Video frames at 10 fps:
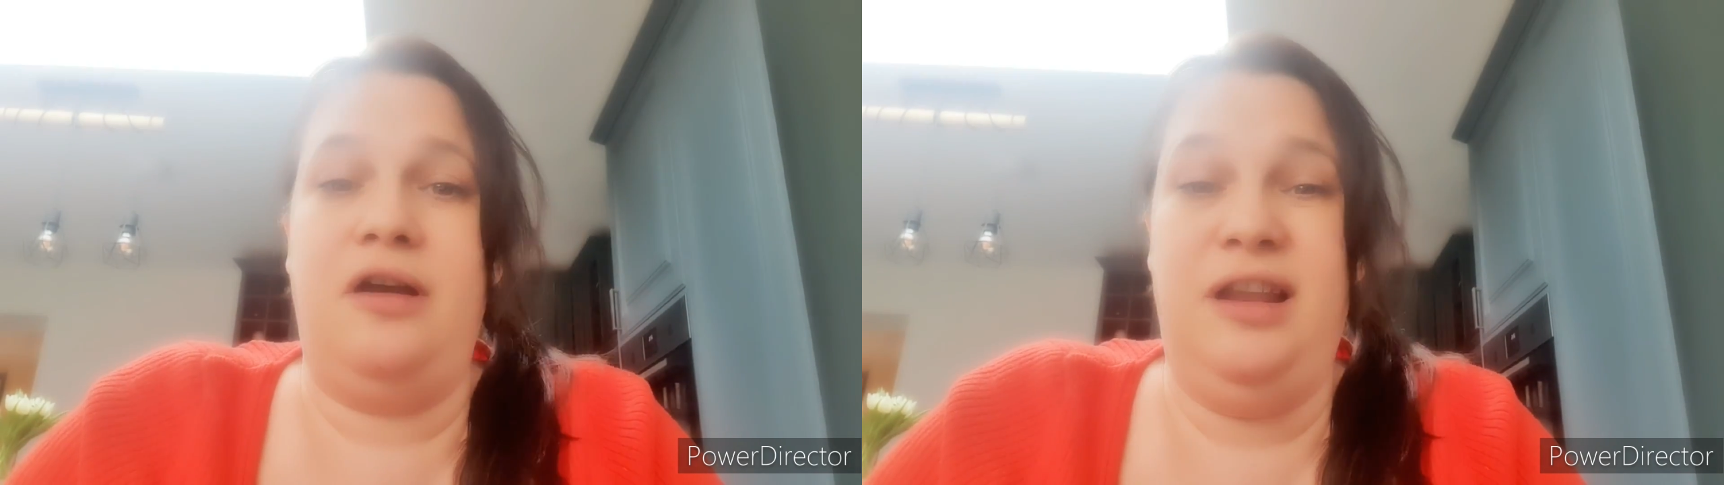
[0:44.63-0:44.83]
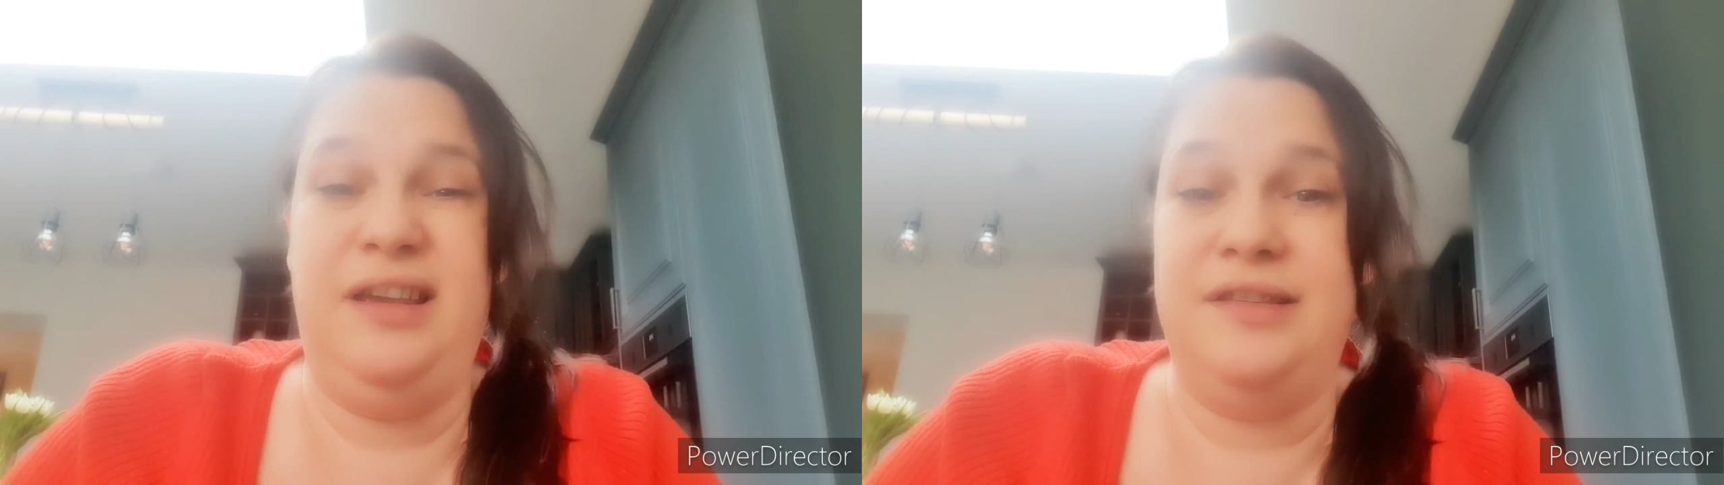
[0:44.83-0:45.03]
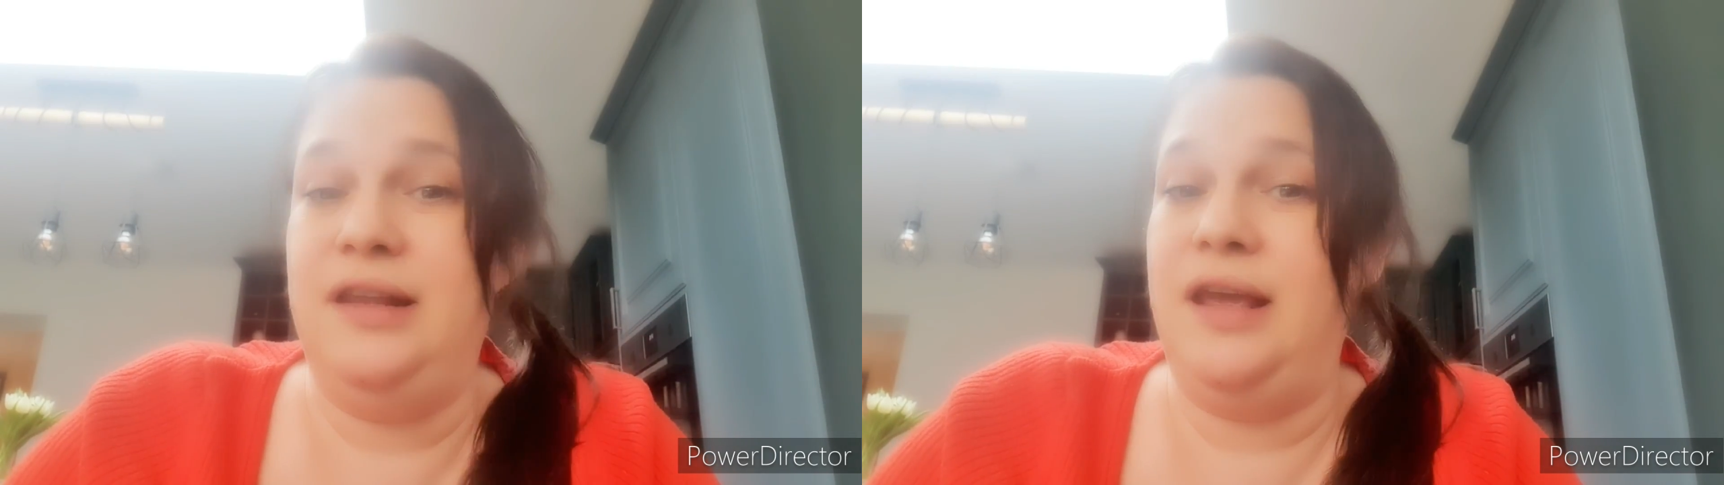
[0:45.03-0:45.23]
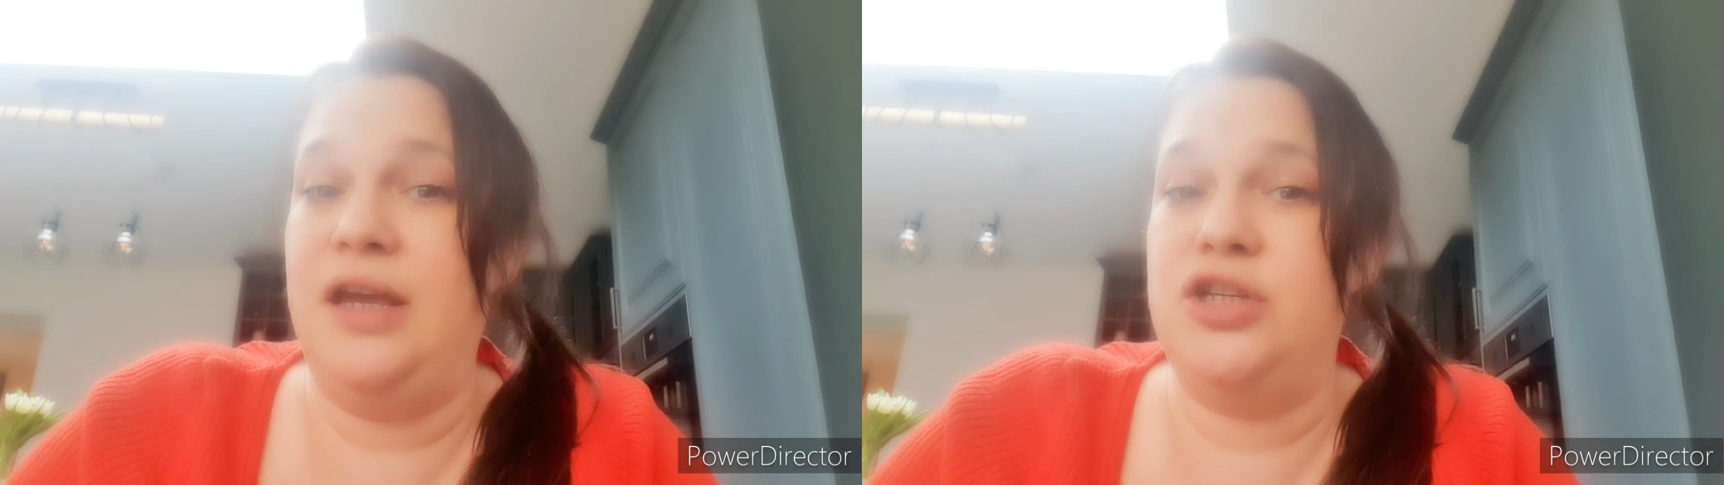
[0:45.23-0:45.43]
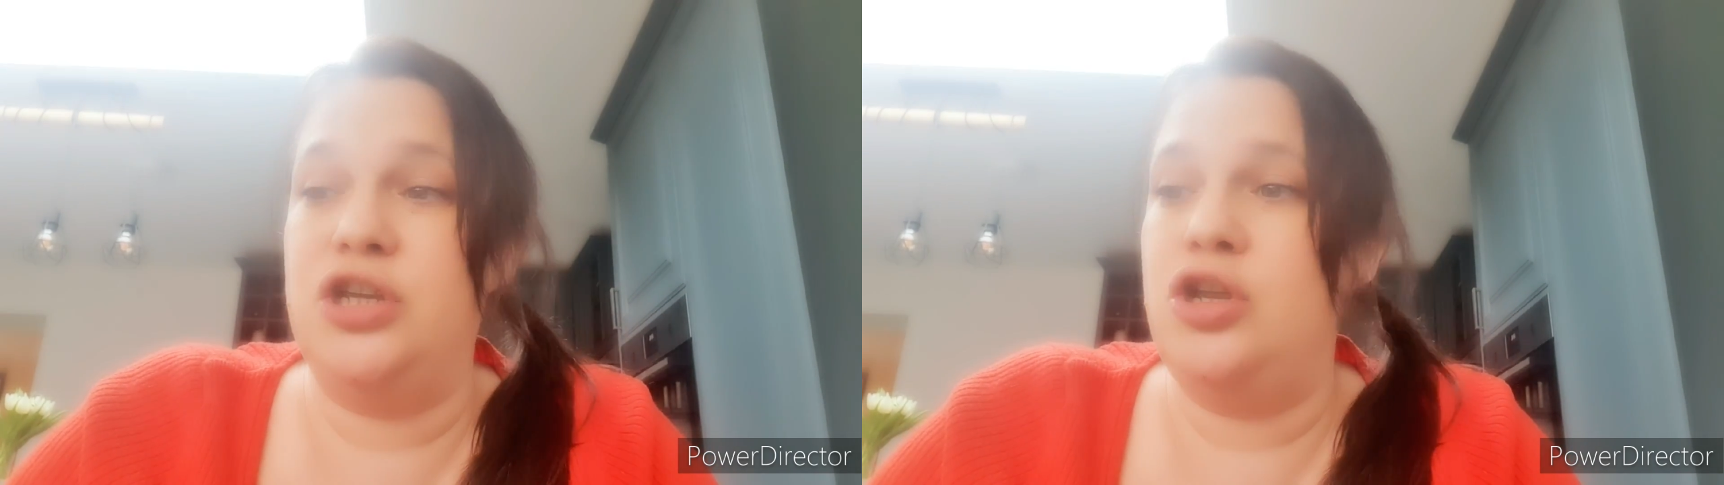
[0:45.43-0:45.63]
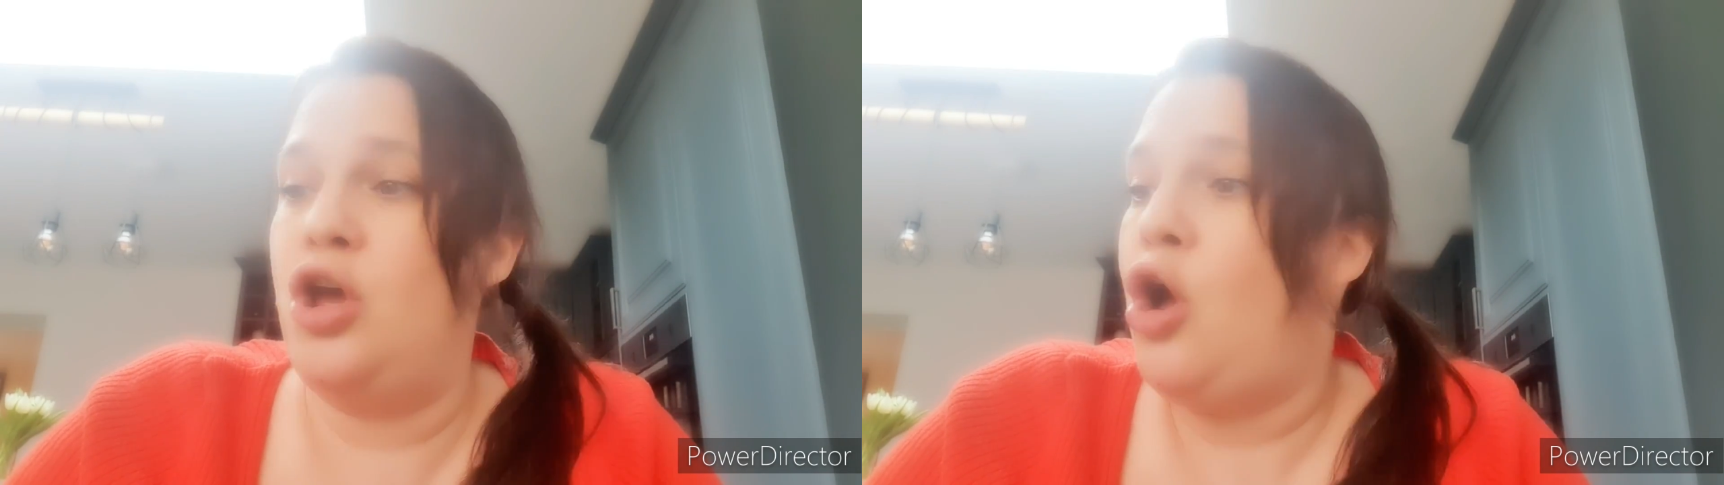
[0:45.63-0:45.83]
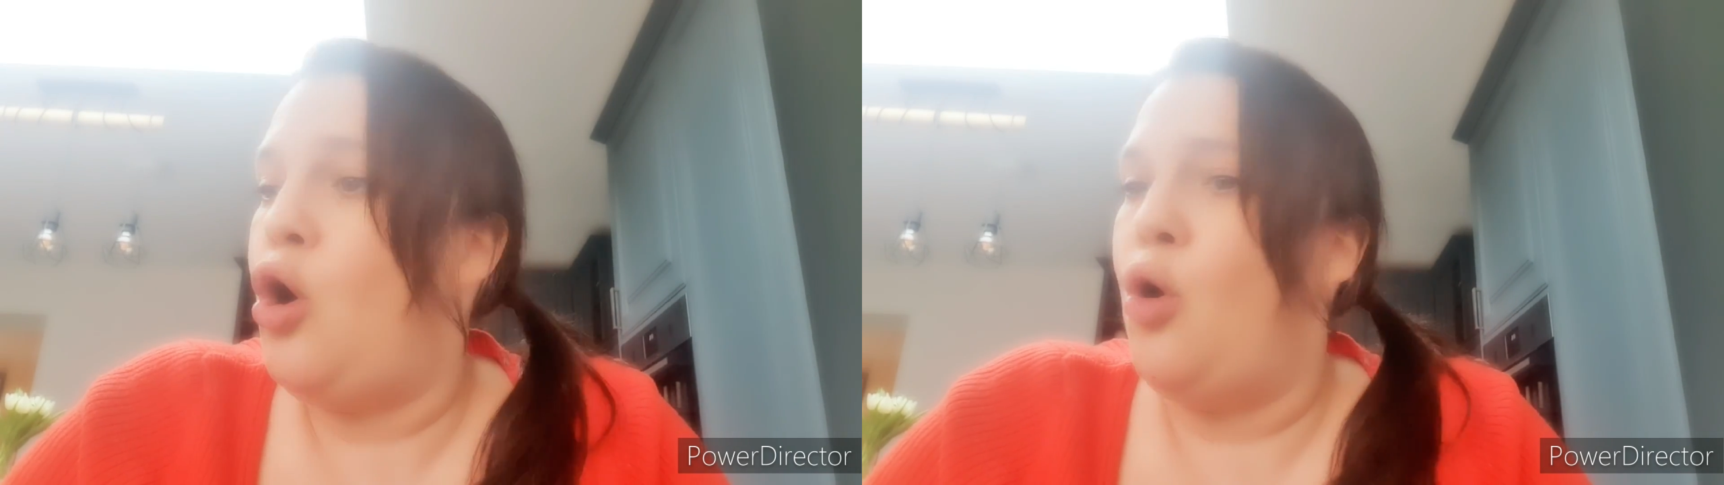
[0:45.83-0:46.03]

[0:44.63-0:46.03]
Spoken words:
early conciliation,